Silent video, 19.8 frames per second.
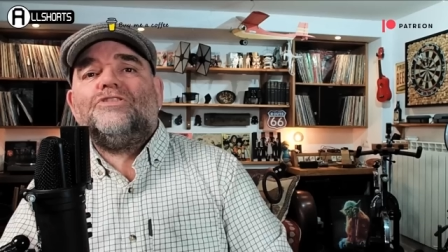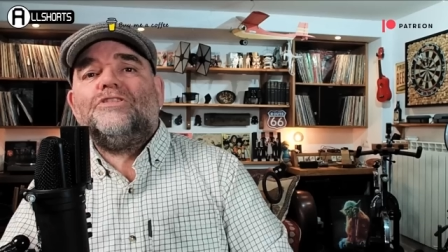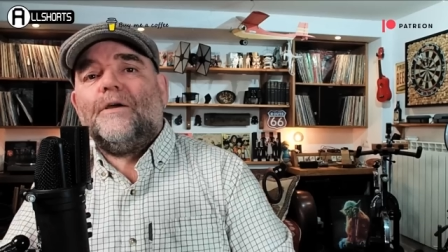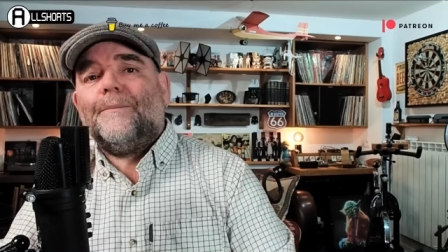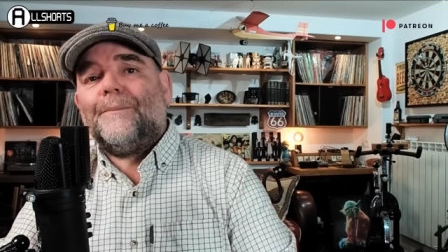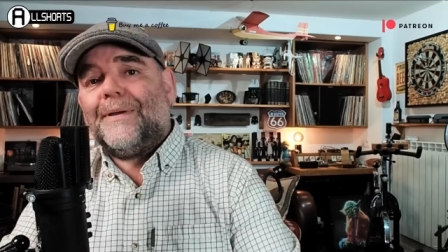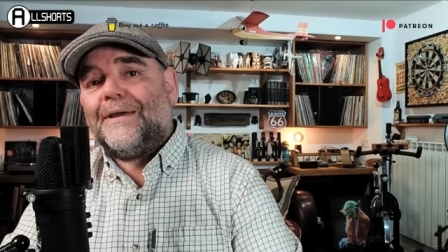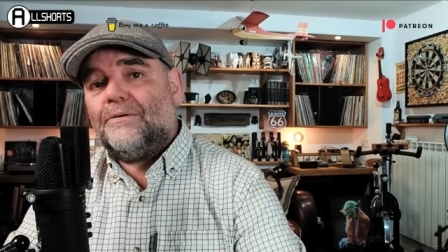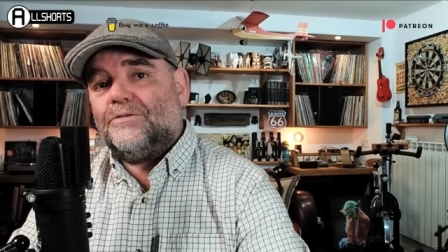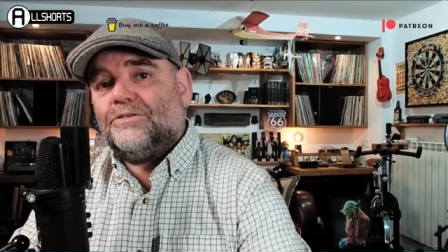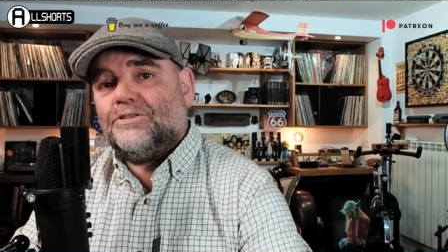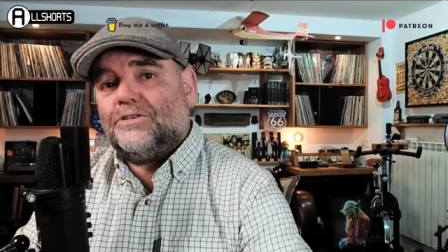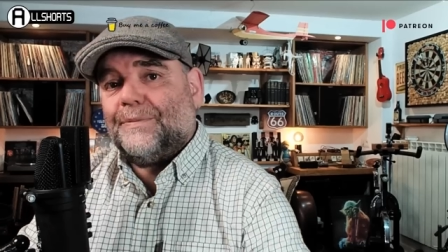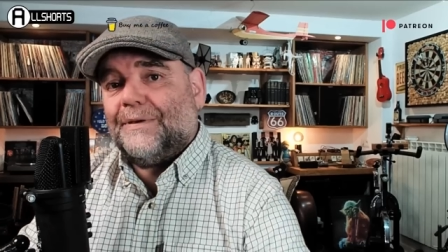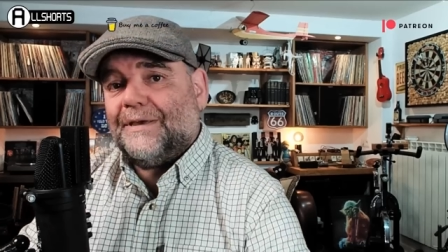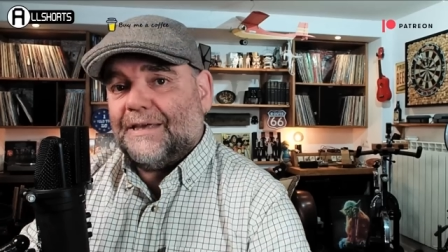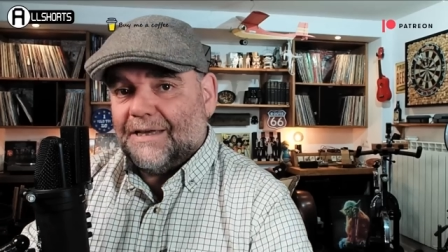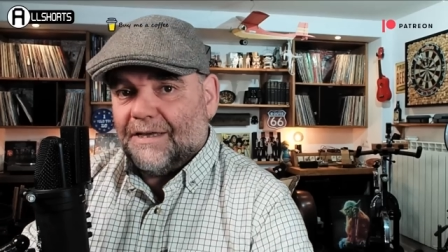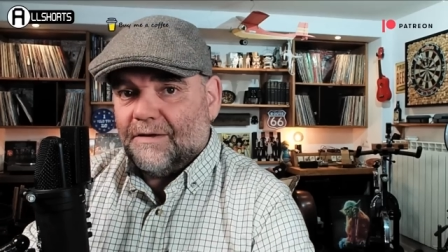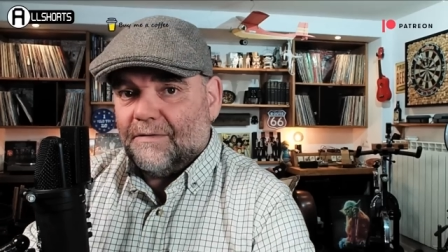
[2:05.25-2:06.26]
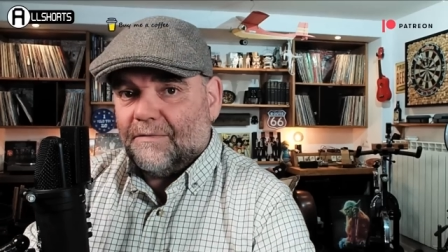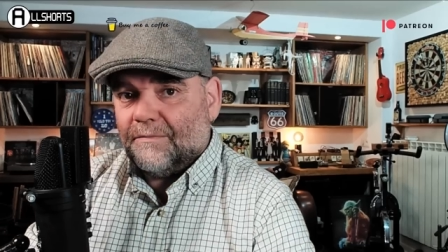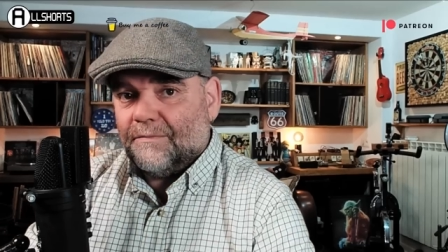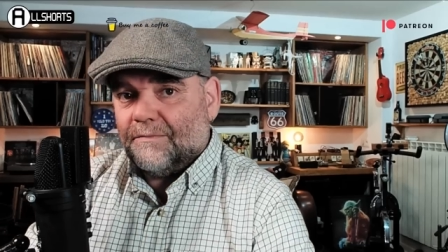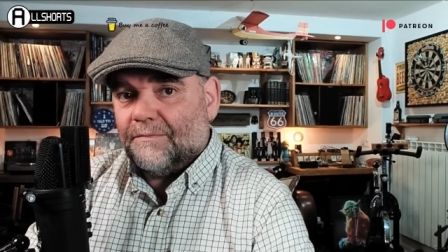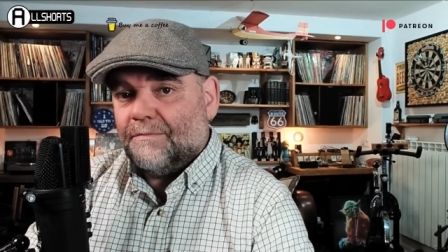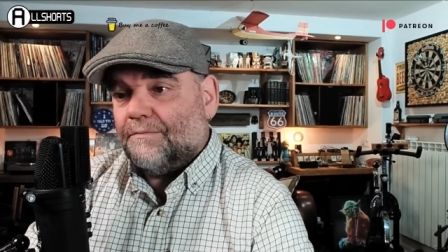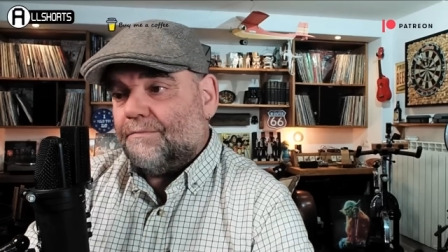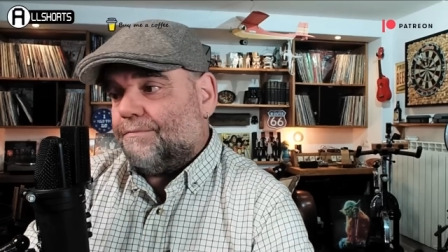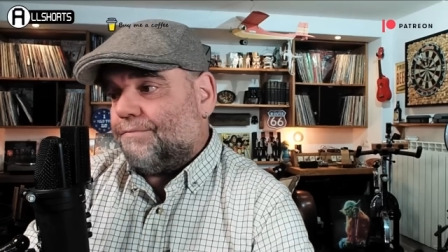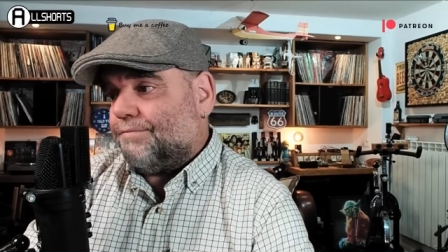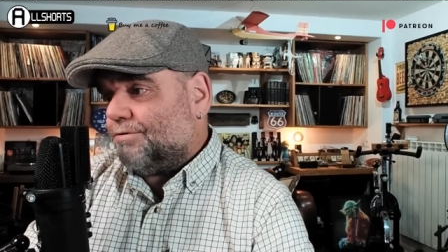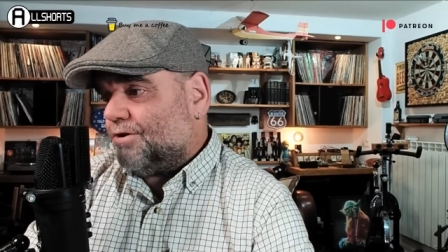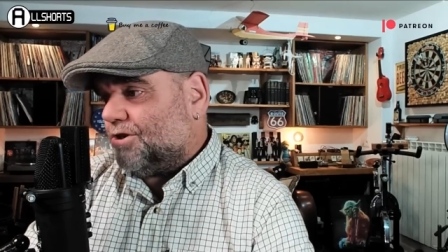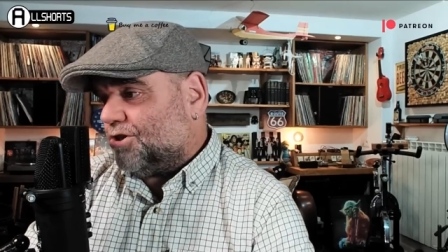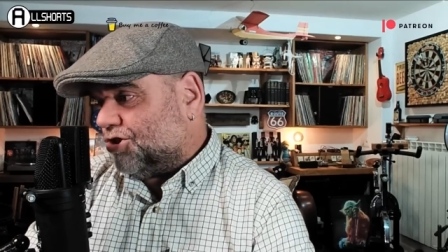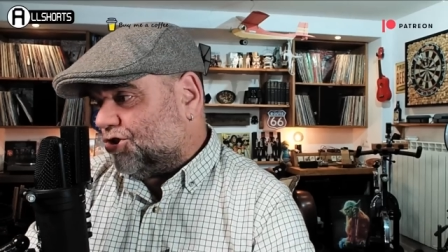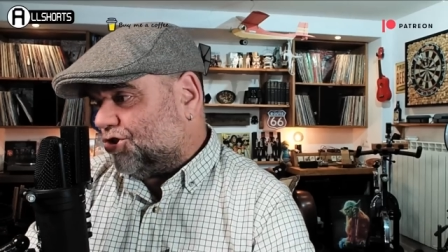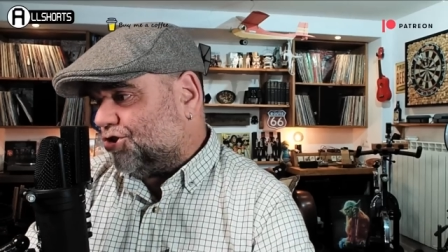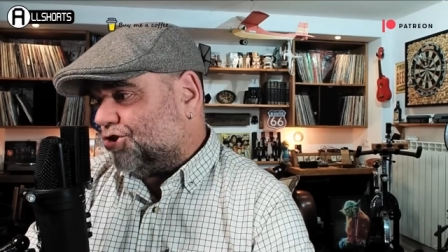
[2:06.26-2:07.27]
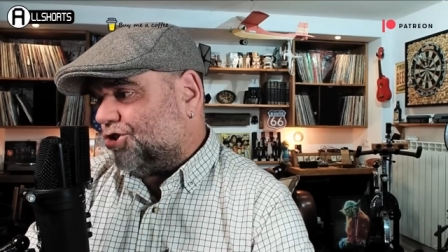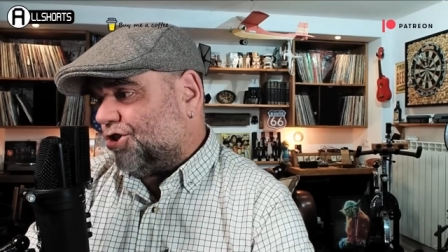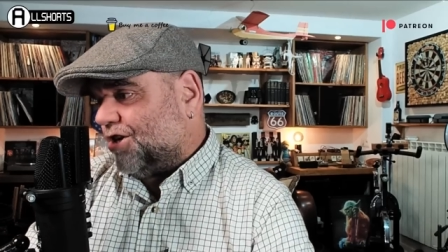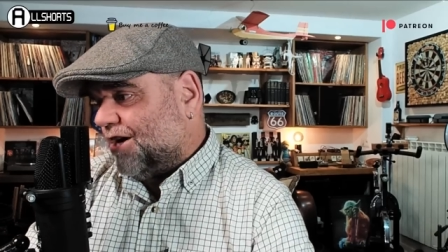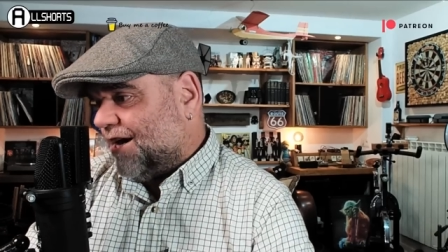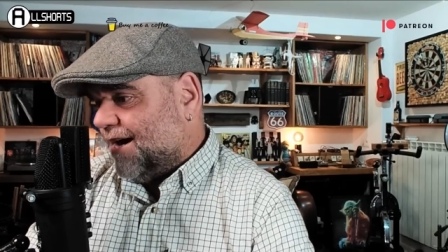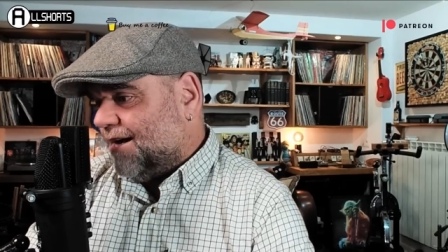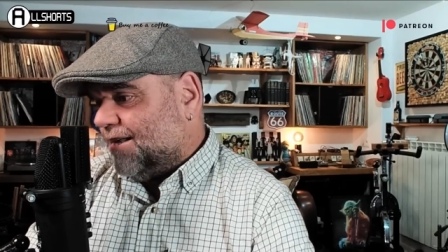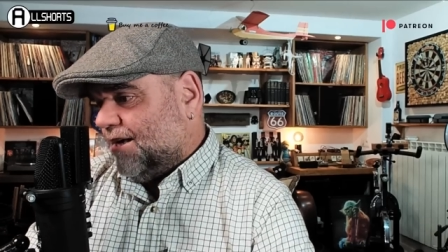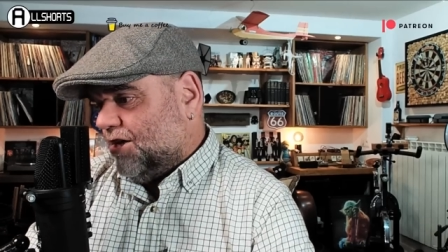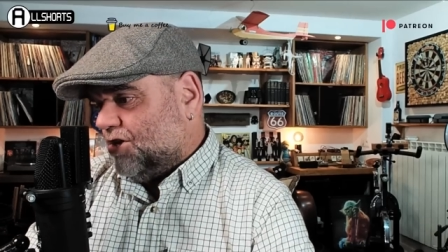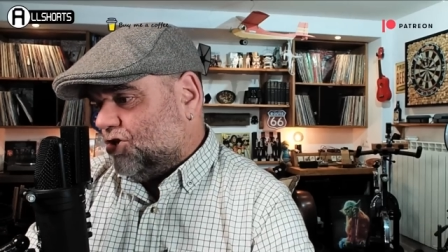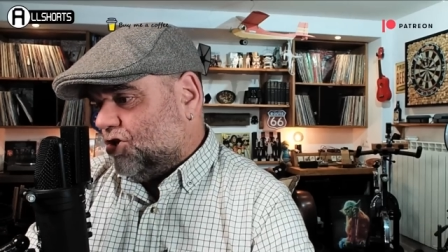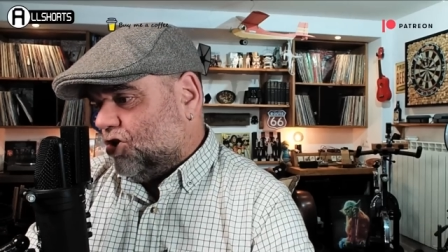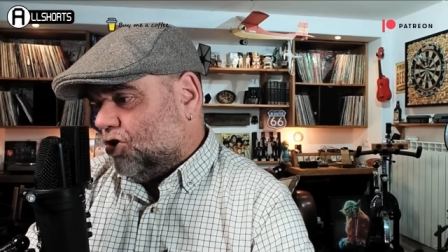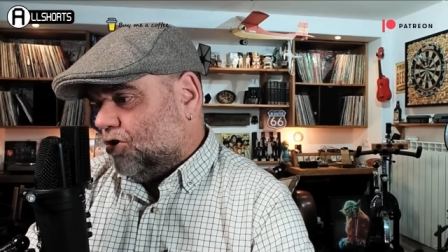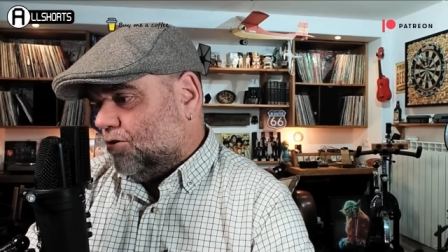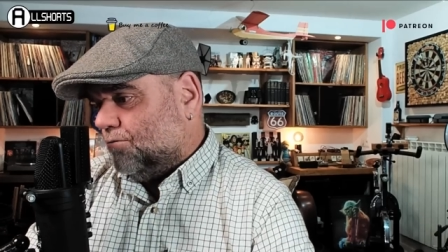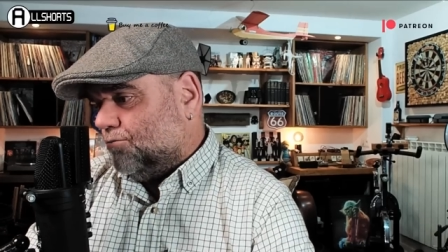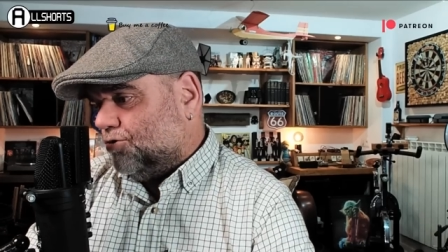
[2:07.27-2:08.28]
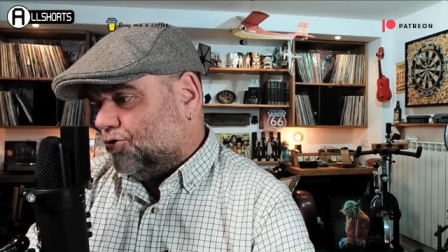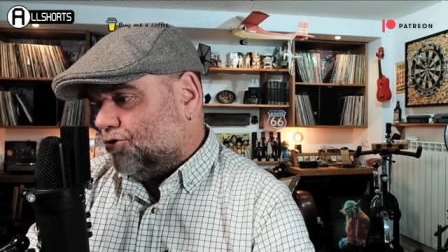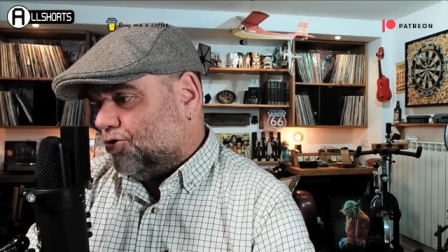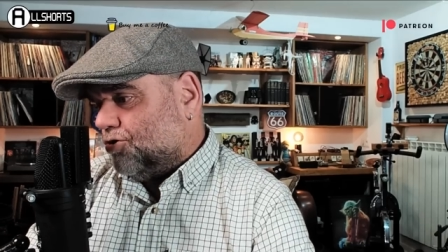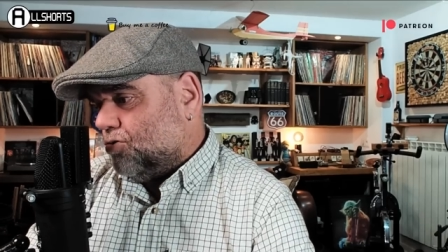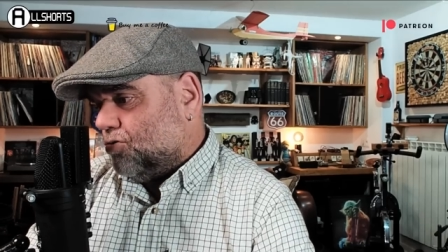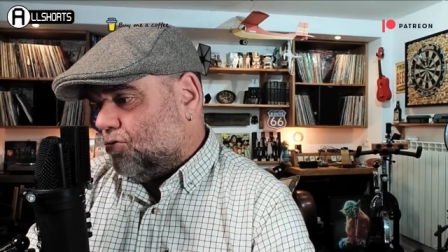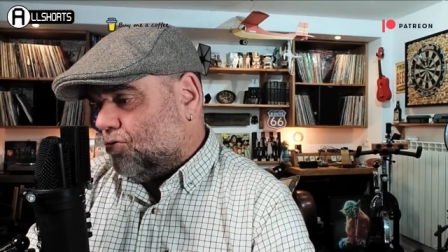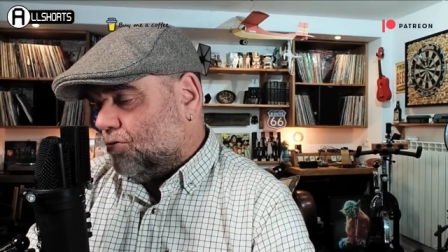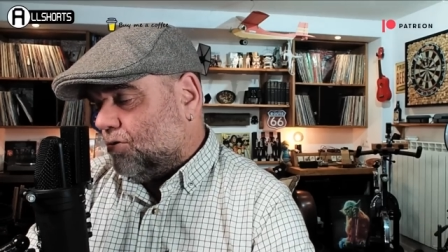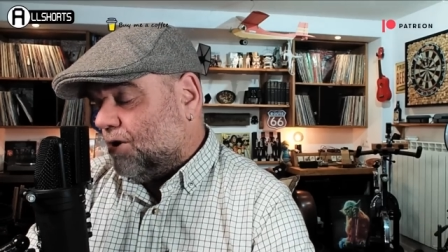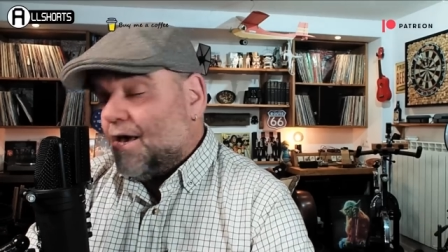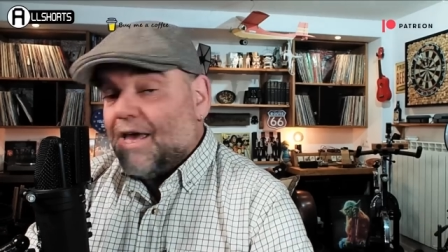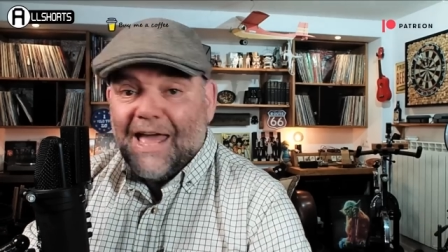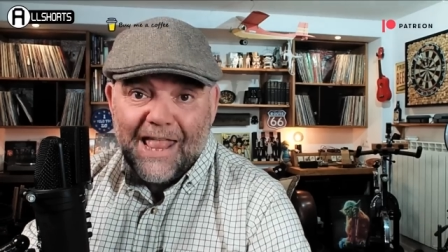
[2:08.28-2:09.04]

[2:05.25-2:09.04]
about to become British anytime soon.